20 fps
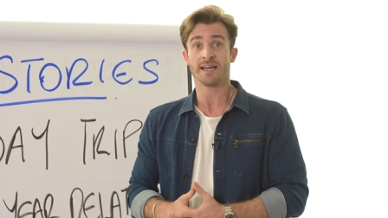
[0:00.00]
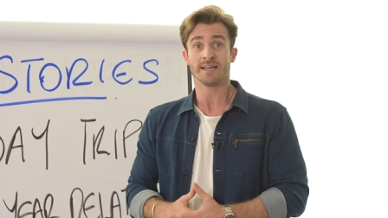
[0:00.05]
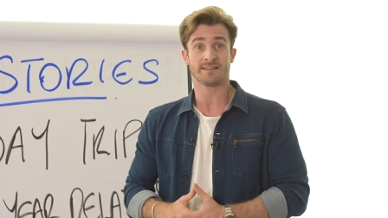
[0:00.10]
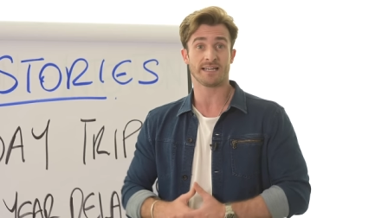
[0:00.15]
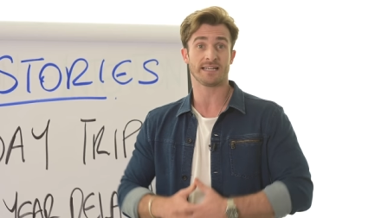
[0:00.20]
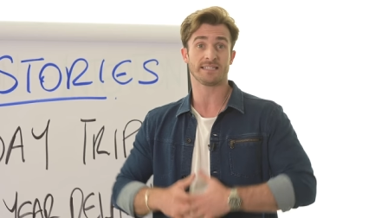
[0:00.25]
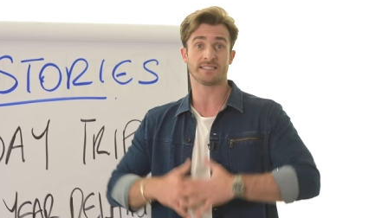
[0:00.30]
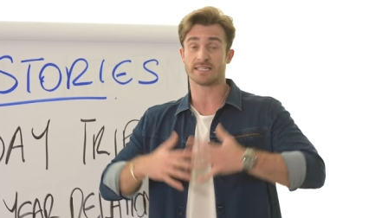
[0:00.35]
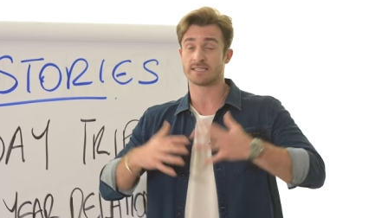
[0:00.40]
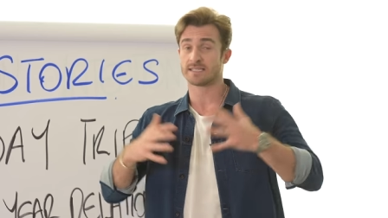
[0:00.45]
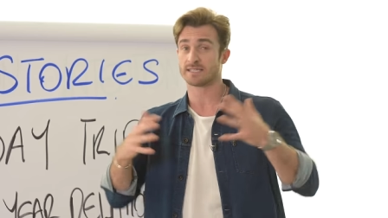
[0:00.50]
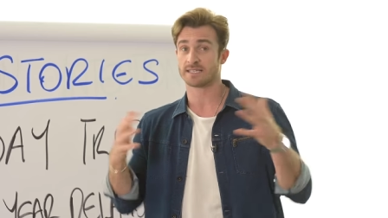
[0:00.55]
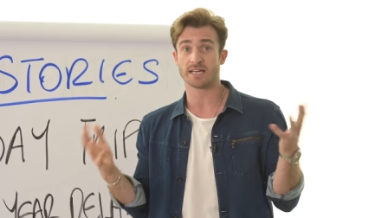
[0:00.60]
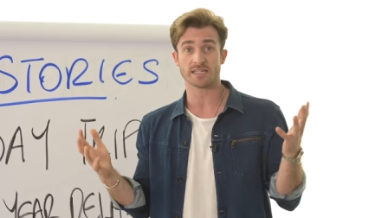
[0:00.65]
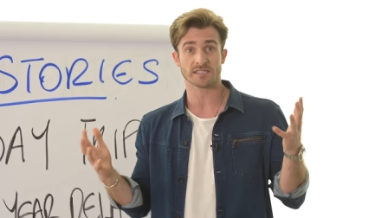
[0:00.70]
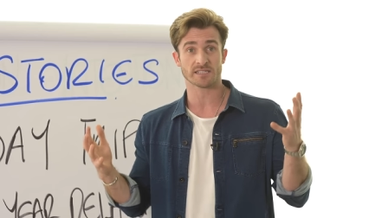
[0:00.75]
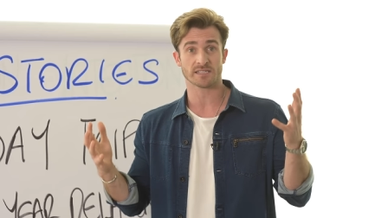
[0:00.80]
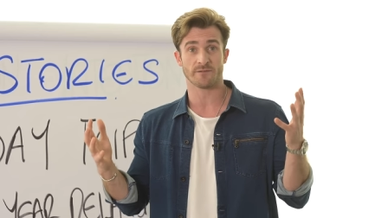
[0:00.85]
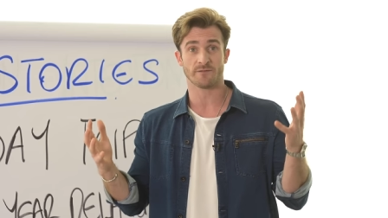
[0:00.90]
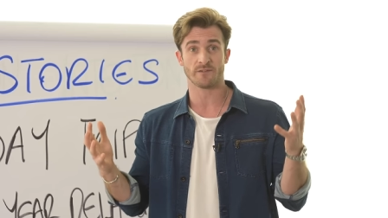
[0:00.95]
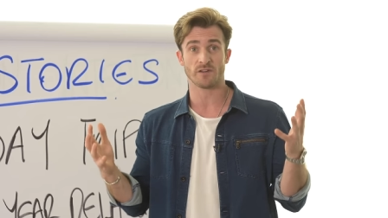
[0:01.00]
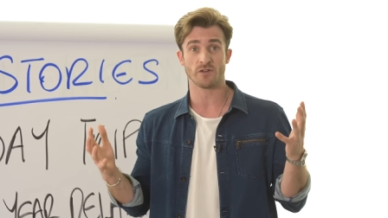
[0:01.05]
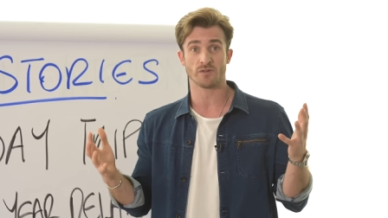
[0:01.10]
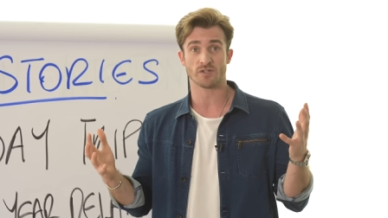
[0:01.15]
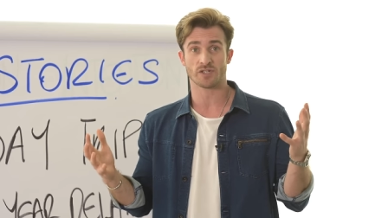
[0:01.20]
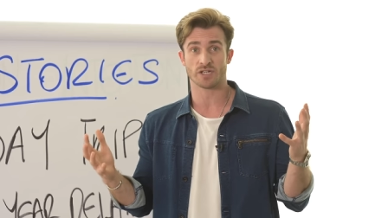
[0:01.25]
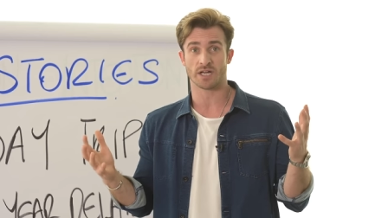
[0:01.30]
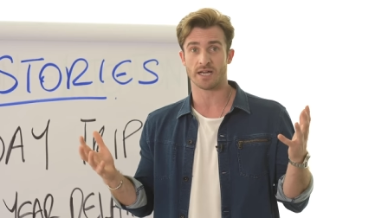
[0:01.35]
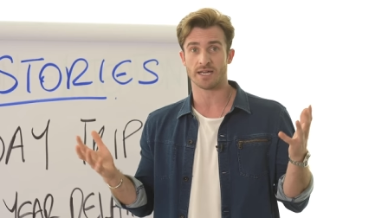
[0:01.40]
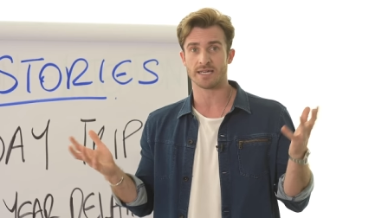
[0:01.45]
They discussed the
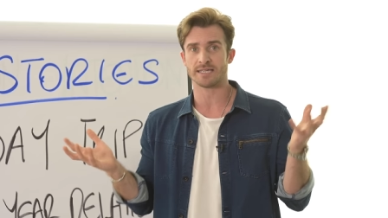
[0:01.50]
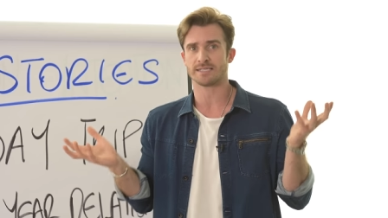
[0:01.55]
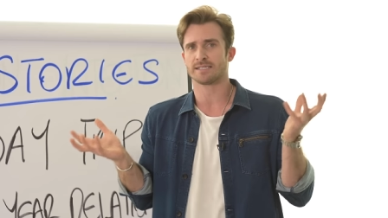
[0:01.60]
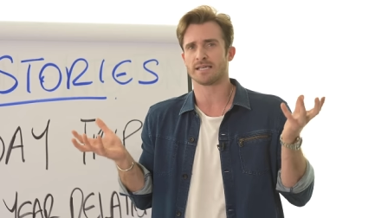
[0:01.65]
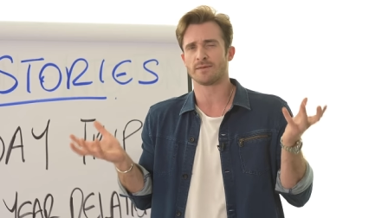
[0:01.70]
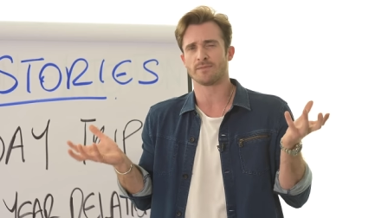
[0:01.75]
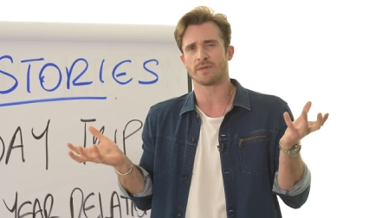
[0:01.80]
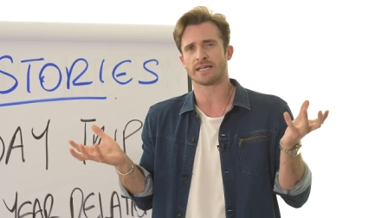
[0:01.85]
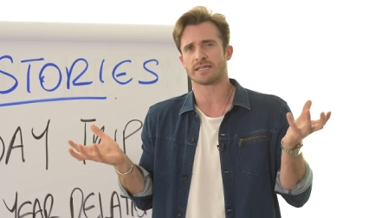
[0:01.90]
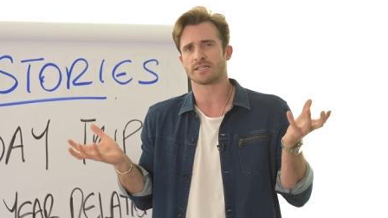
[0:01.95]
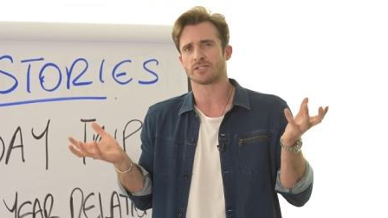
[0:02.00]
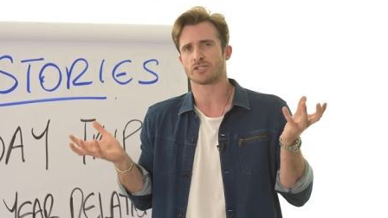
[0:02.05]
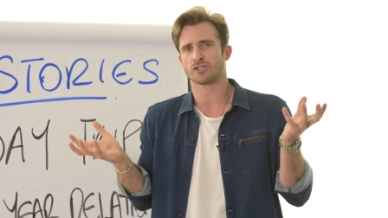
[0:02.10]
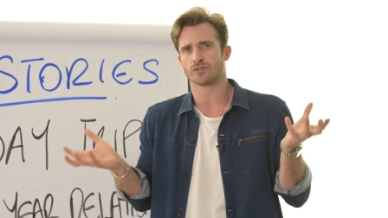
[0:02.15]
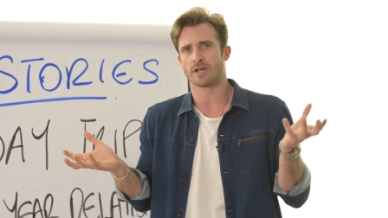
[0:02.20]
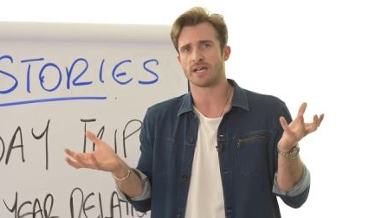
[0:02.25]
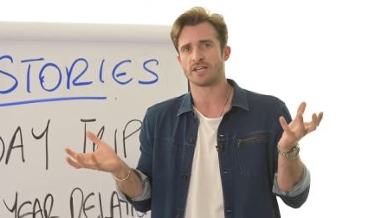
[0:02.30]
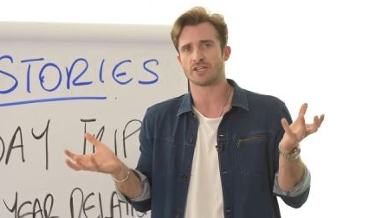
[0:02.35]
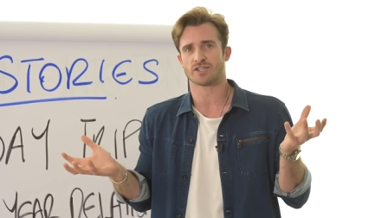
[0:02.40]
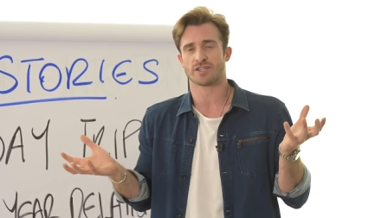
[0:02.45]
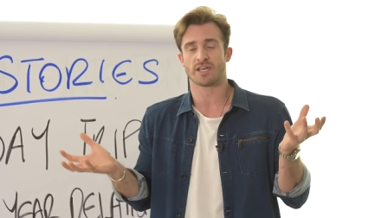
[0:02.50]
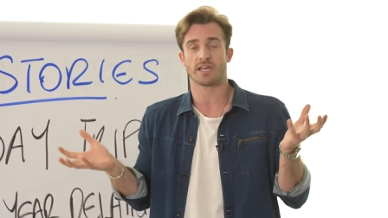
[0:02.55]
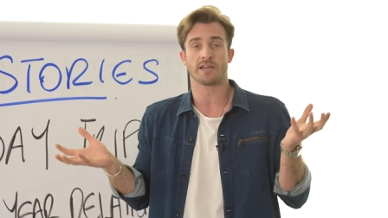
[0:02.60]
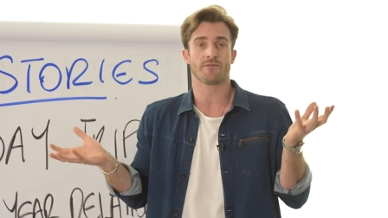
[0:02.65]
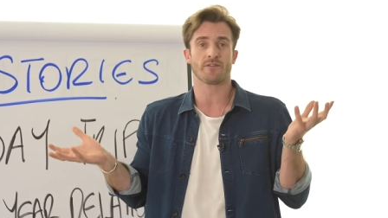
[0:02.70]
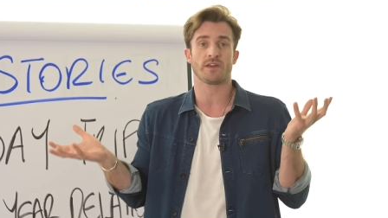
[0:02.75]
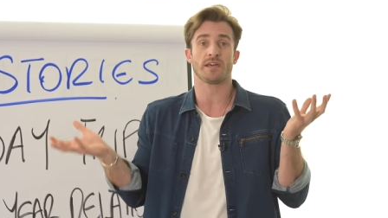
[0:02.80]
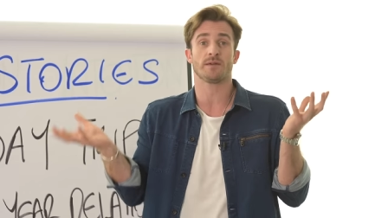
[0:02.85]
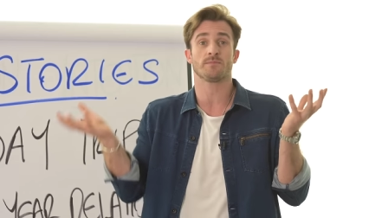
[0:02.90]
future. It seemed like a strange thing for